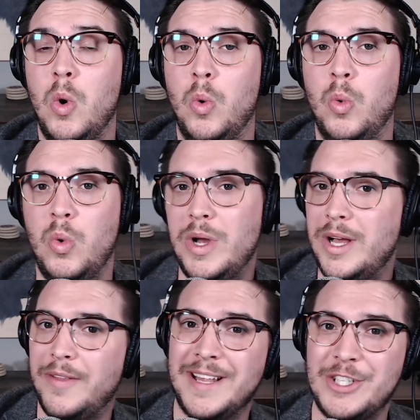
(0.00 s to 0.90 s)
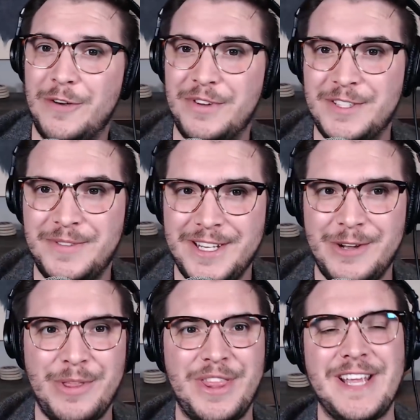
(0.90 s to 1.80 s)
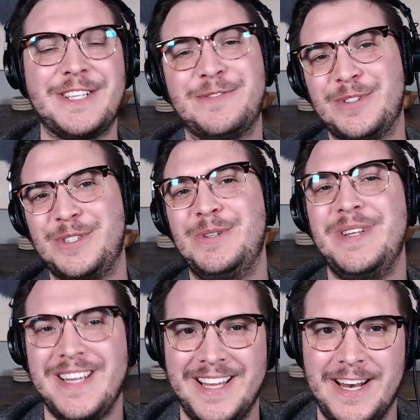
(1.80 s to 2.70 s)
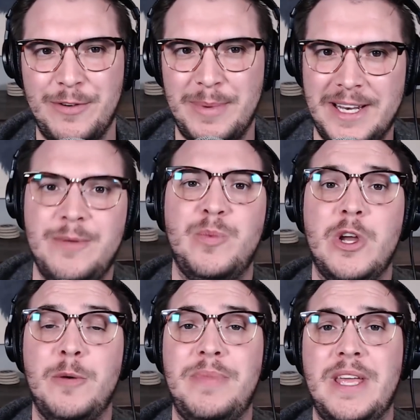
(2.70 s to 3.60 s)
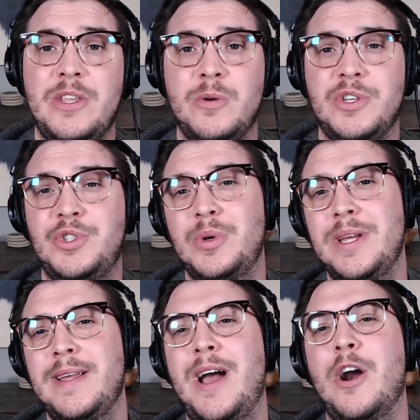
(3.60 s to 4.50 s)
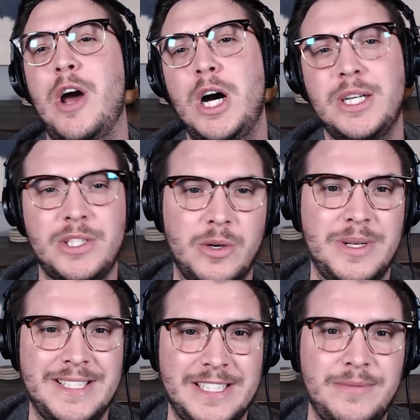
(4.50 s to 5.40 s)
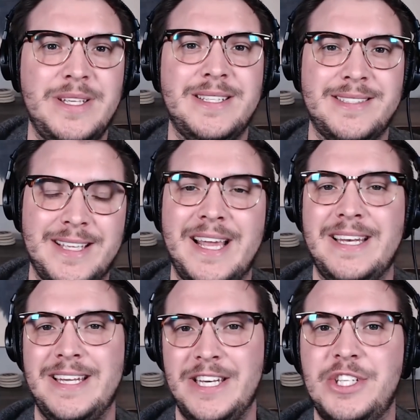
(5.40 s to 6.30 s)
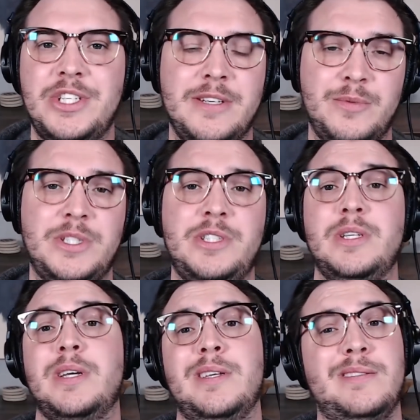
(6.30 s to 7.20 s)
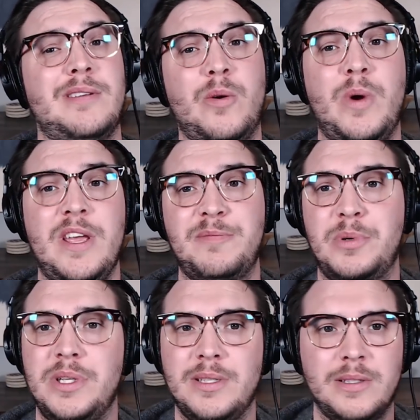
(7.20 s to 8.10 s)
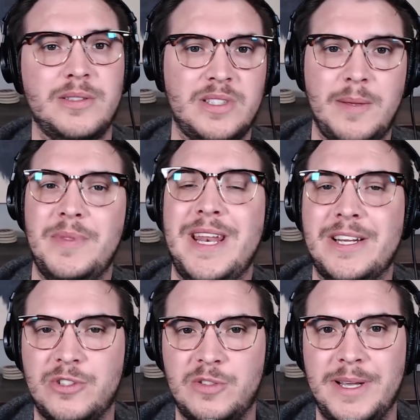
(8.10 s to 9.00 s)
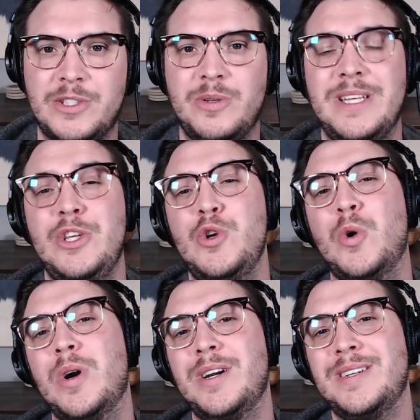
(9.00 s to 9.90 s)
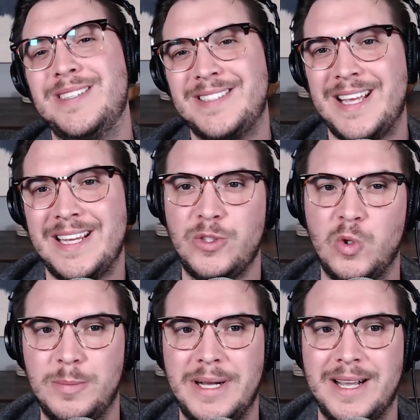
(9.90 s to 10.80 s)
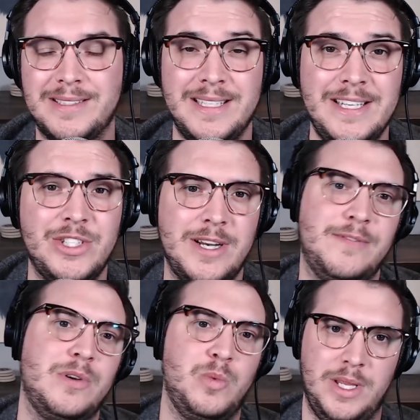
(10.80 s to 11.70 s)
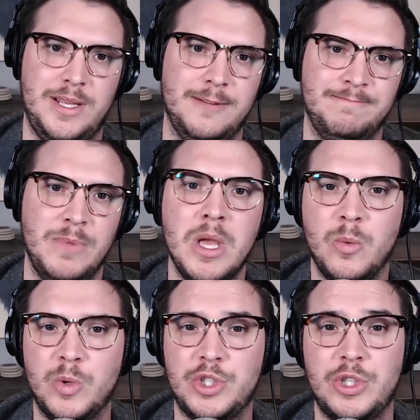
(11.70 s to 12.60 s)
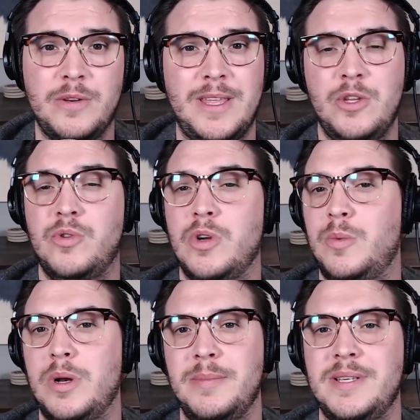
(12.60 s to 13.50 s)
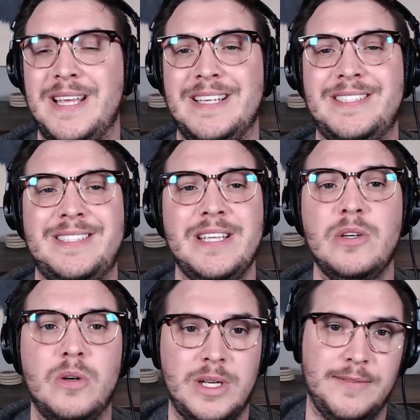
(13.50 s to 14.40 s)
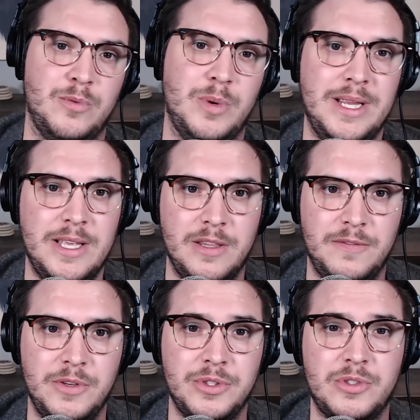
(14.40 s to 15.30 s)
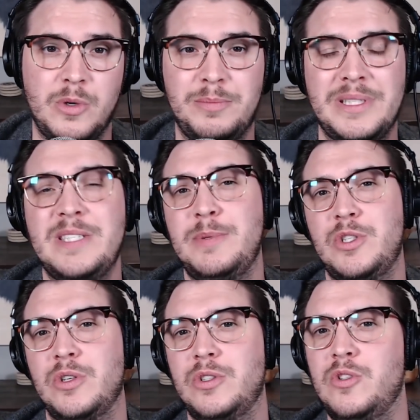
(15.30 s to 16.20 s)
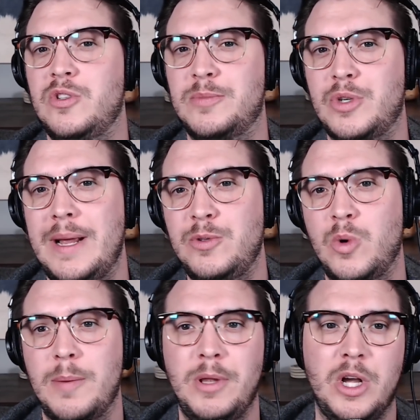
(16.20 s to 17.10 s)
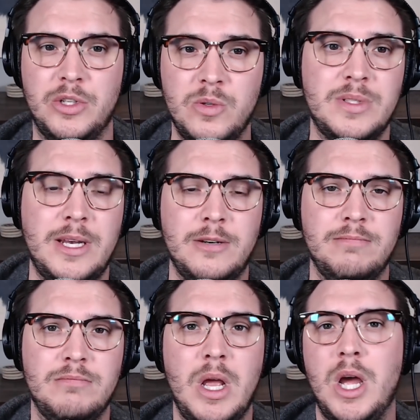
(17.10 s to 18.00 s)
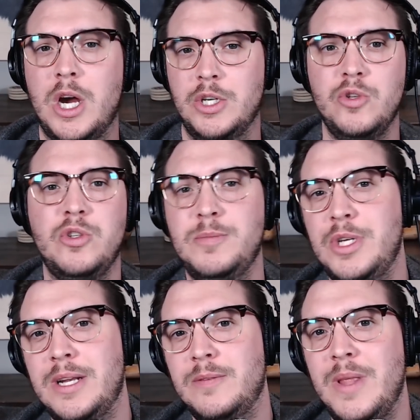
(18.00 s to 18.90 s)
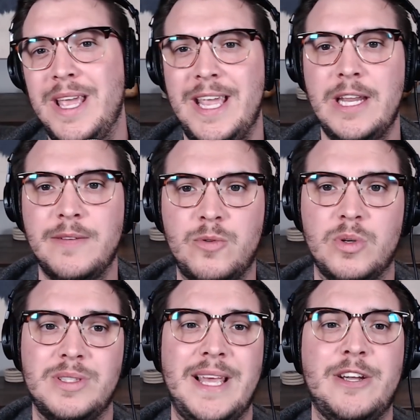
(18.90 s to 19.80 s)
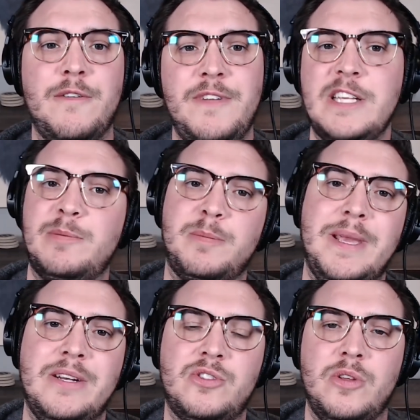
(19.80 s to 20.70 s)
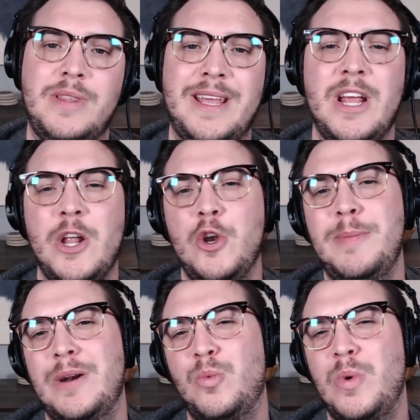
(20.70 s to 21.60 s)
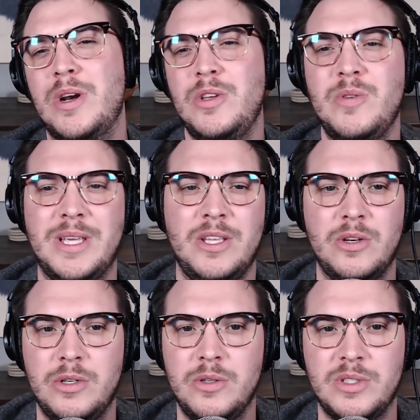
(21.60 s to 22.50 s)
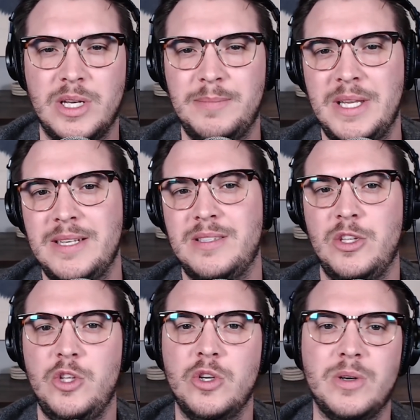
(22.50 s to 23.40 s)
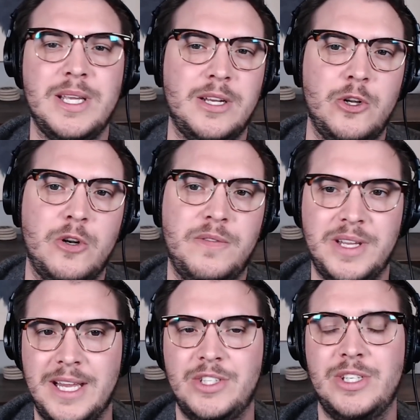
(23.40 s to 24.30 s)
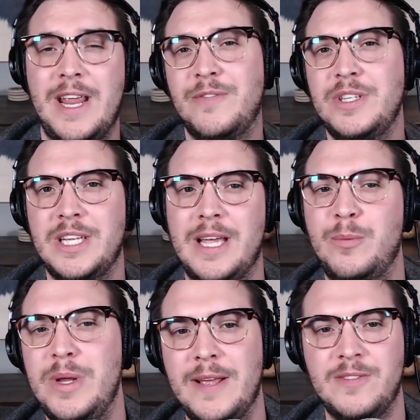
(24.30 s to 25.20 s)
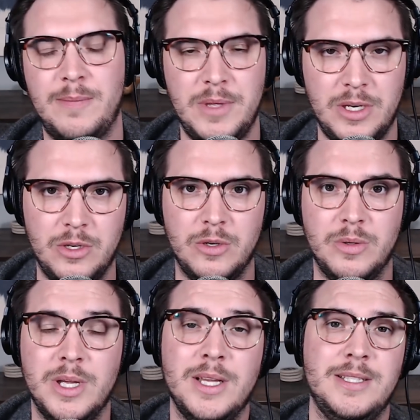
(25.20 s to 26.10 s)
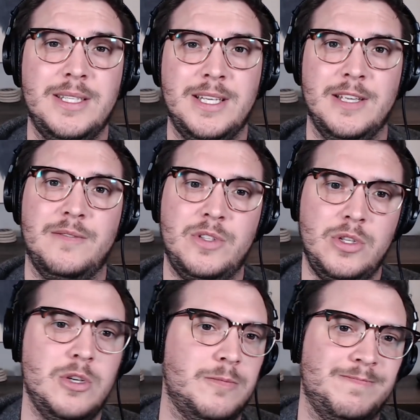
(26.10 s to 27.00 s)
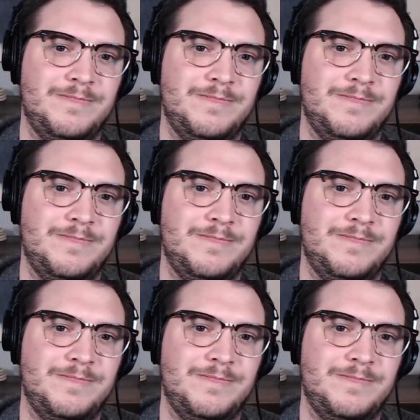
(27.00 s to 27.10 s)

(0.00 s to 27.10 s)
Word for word: Well, that's all for this video. Thanks for tuning in, everybody. We hope that you're enjoying our ongoing Divi Design Initiative, which is our way of putting a little something extra special in your design toolbox each and every week. We're sure that you don't want to miss a single giveaway in the future, so please be sure to subscribe to our blog newsletter, our YouTube channel, and of course, like our Facebook page so that no matter where you get your news and updates, you'll get a notification every time we have something new to give to you.